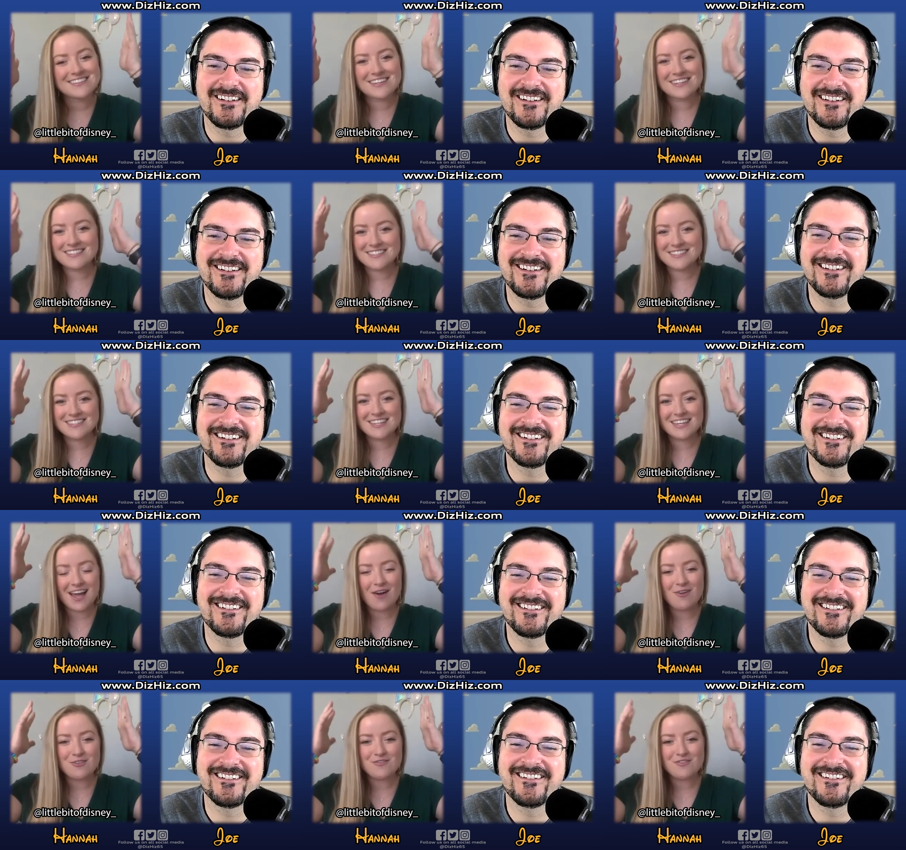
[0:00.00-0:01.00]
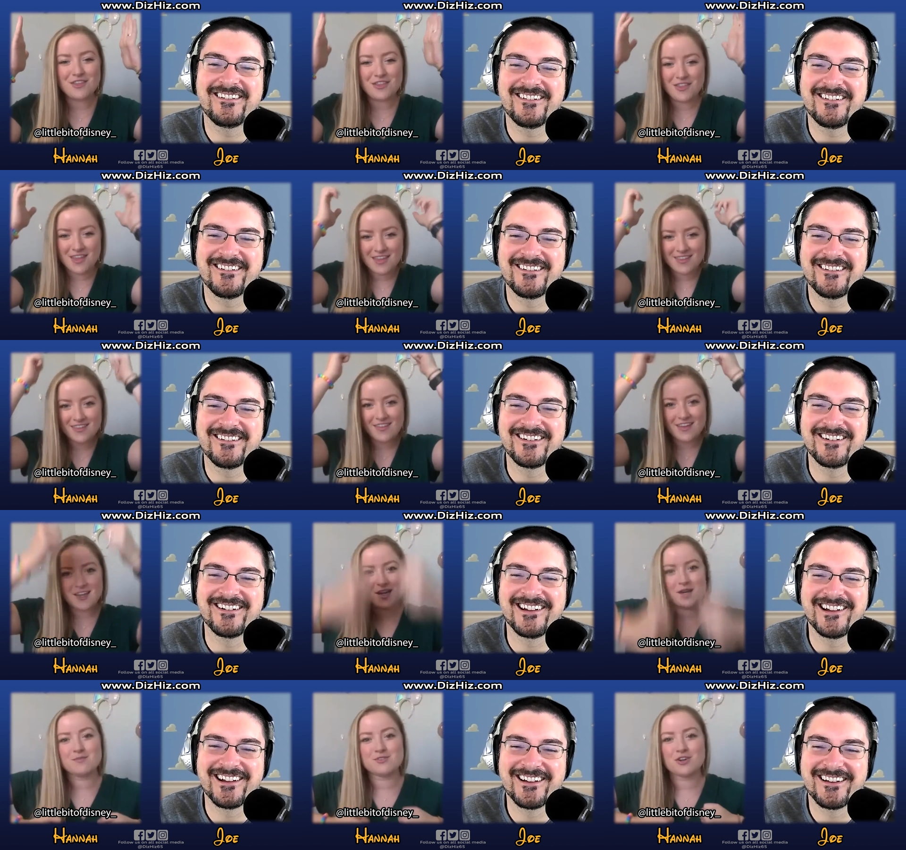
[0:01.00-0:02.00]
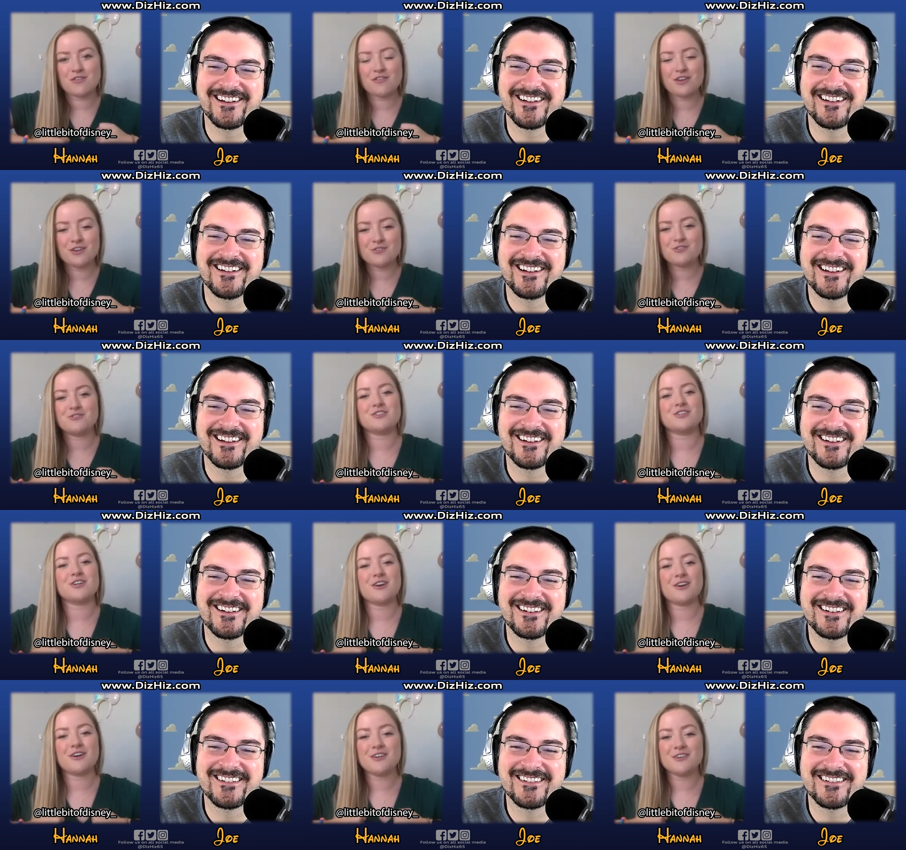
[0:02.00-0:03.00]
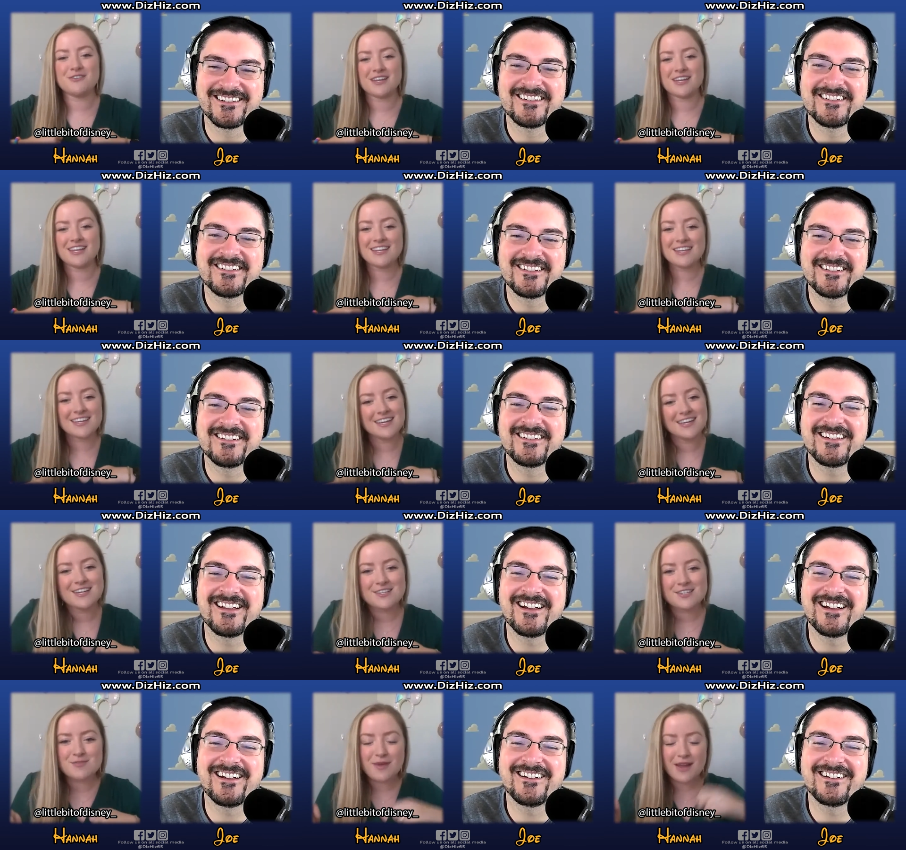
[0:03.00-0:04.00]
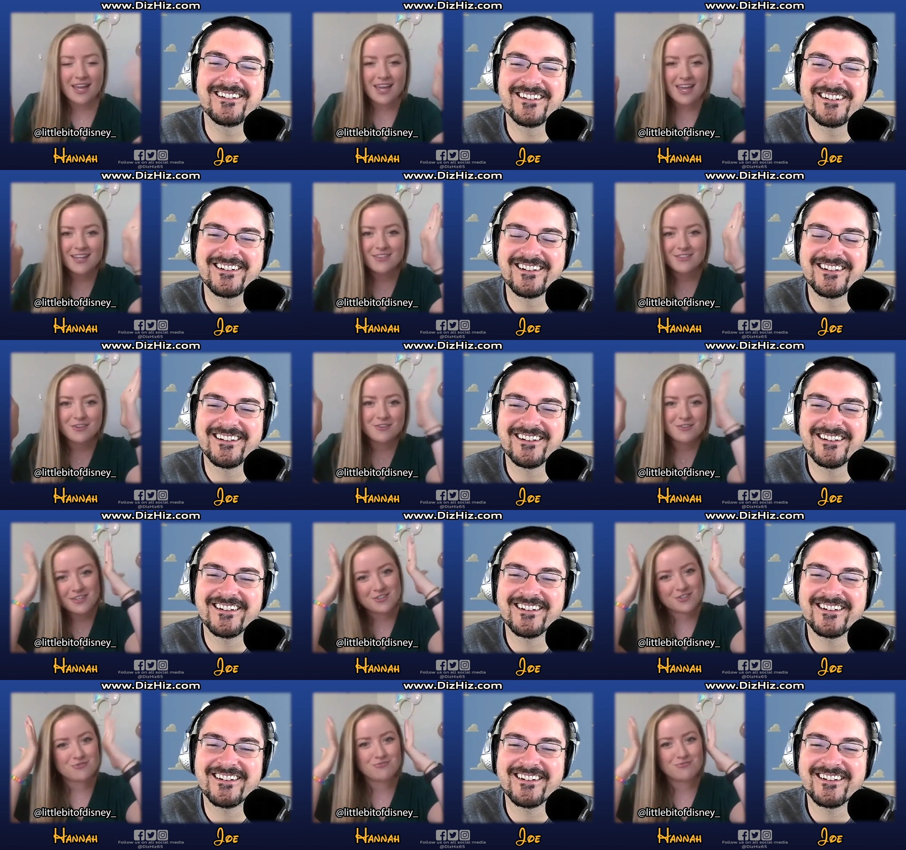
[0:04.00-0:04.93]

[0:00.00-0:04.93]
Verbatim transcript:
Speaker 1: doesn't stick out of the thing that like comes over you to secure you in. Yeah. So my head literally just